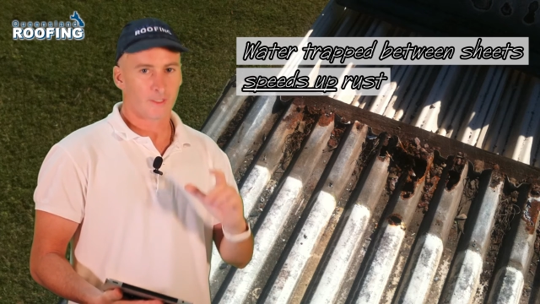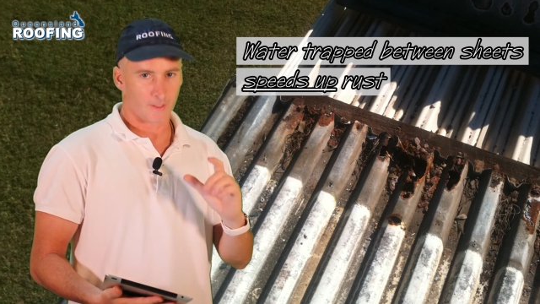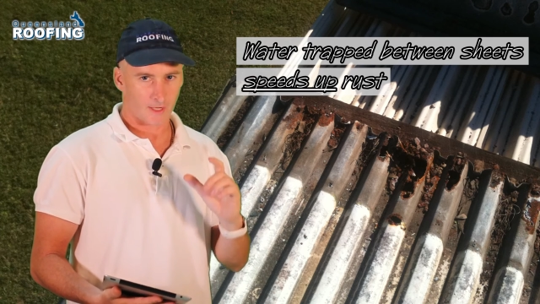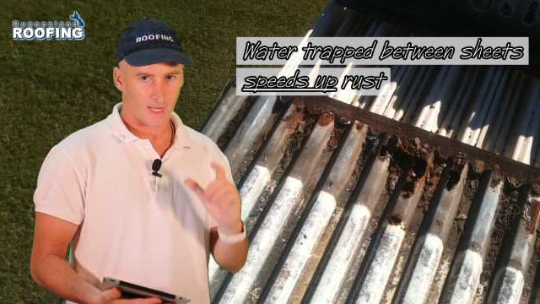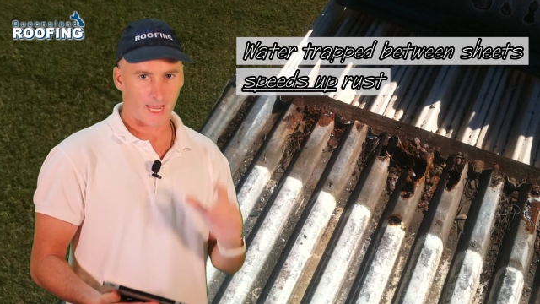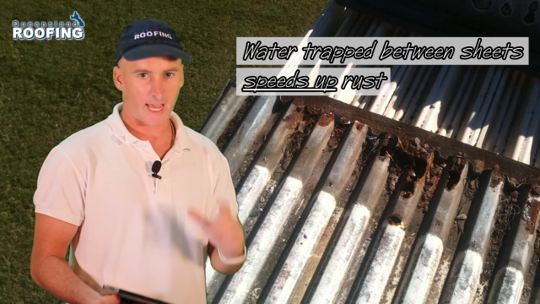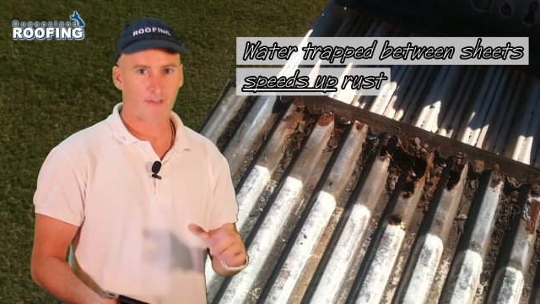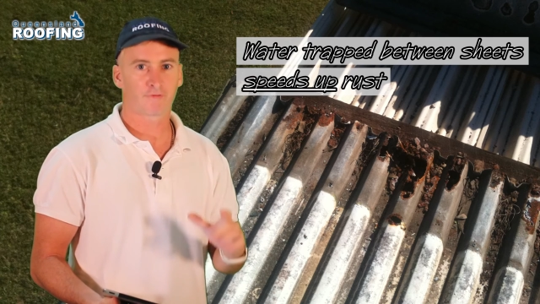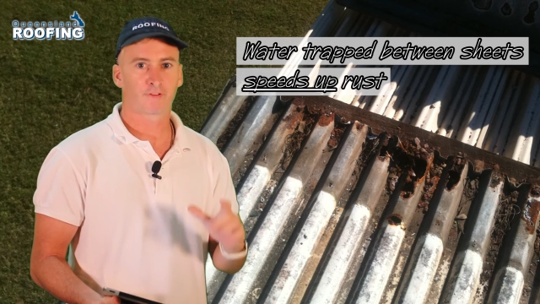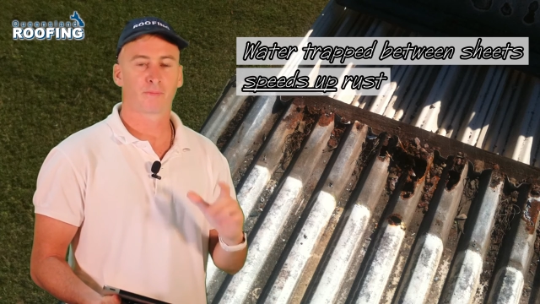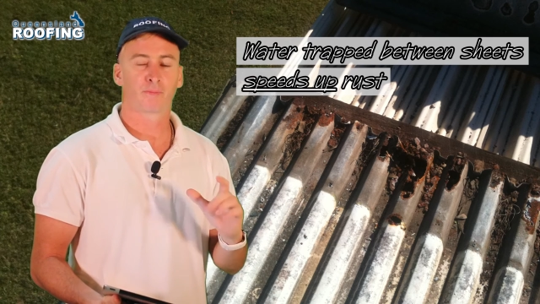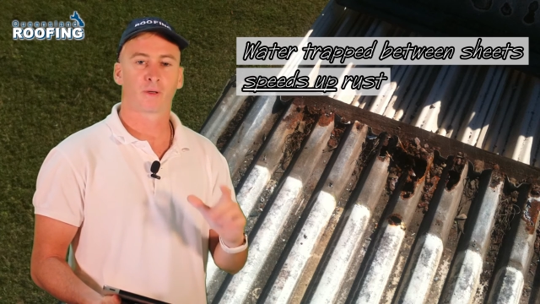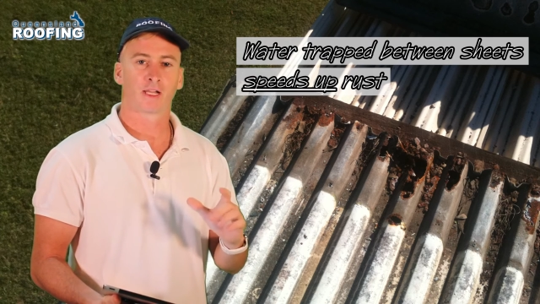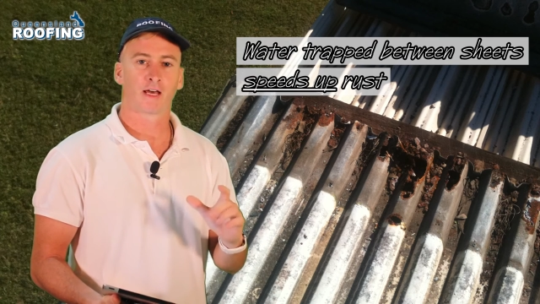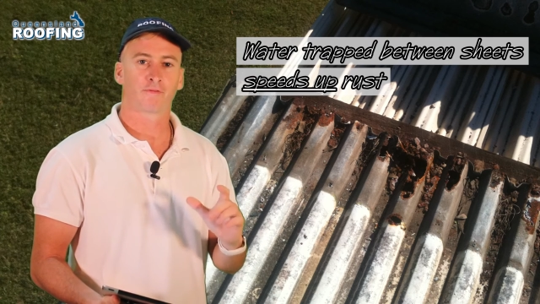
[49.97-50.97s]
you have
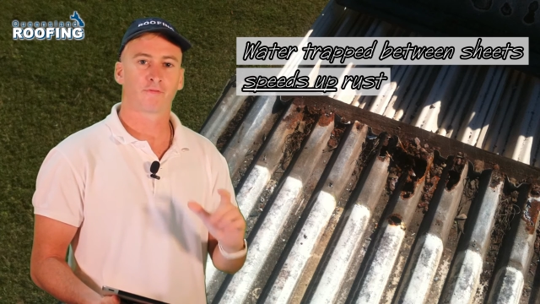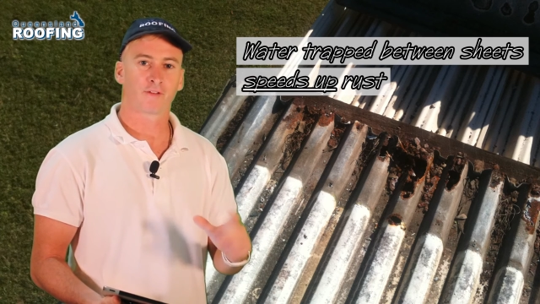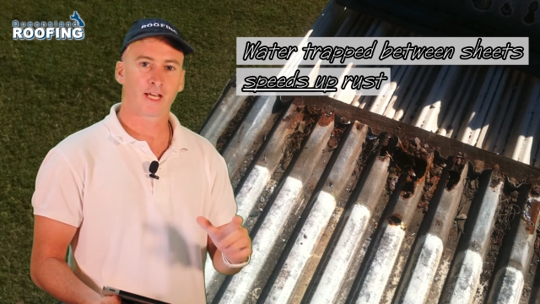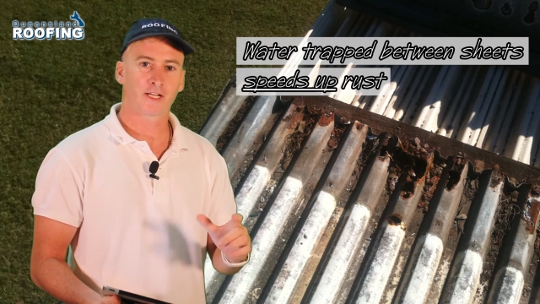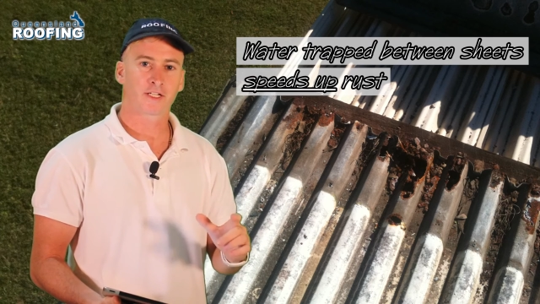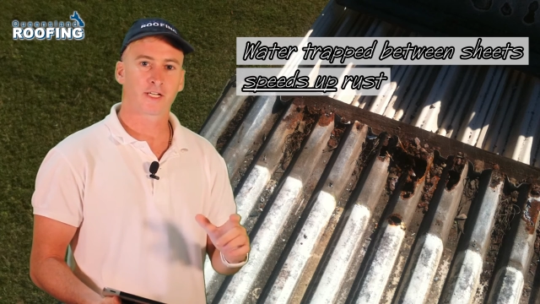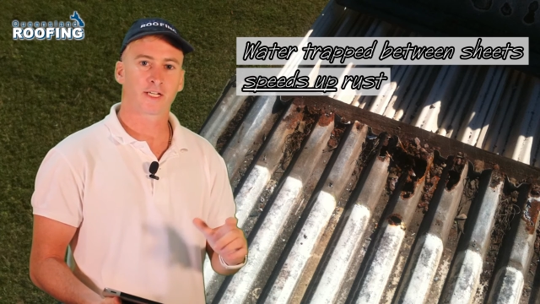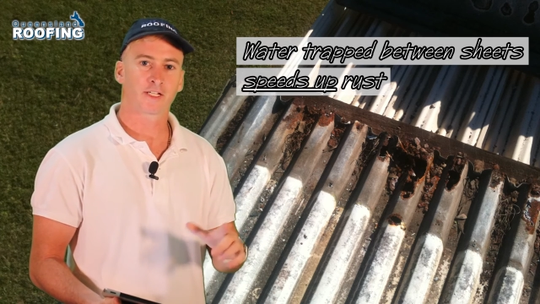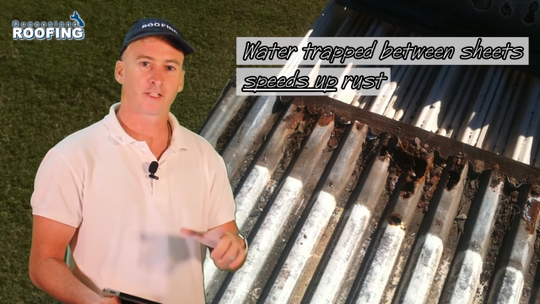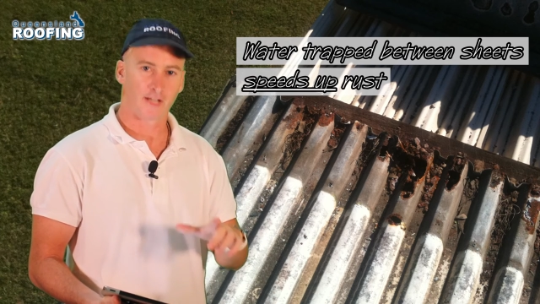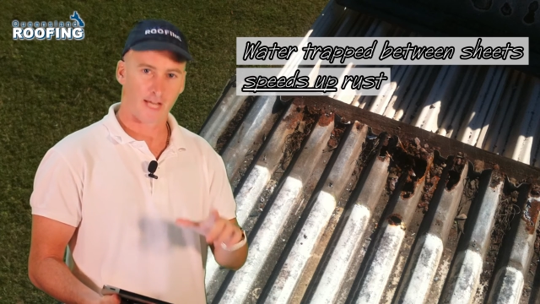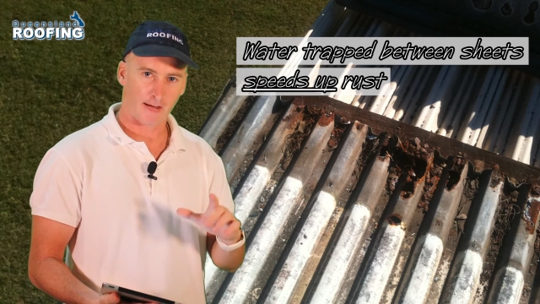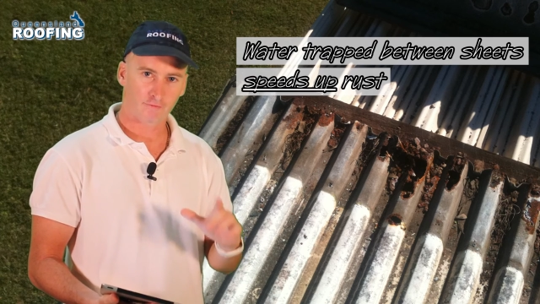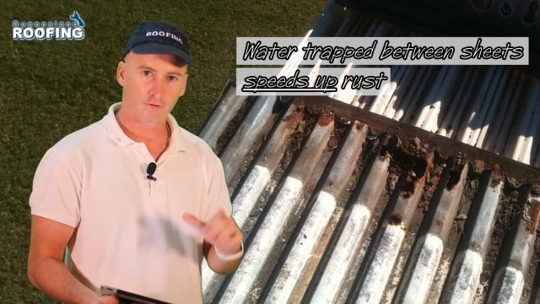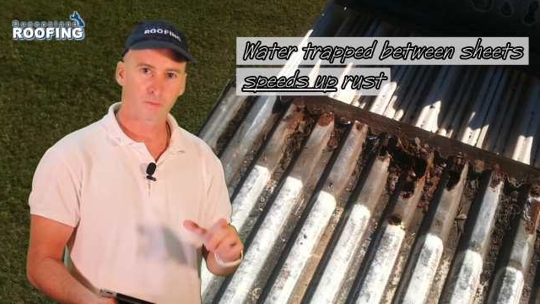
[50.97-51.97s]
to pull up flashings,
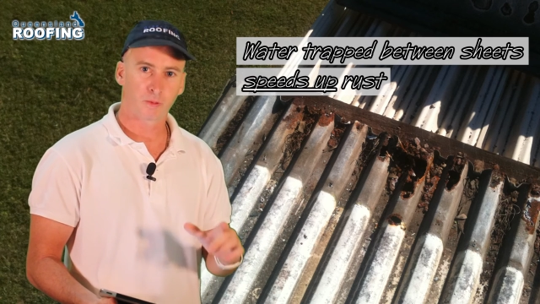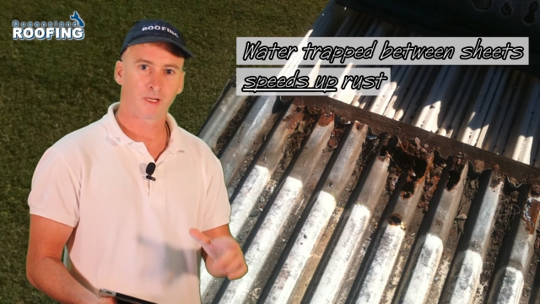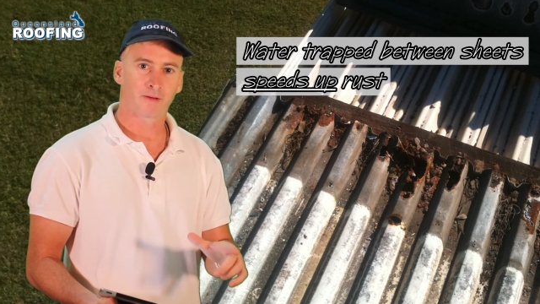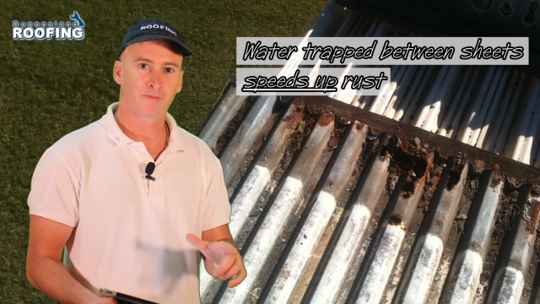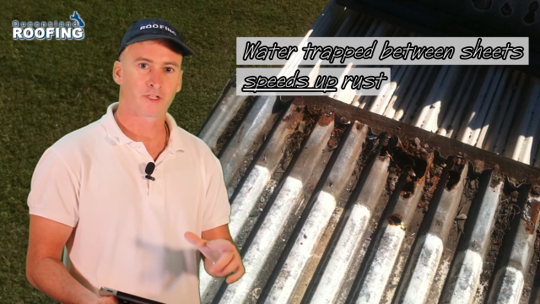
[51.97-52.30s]
you have to pull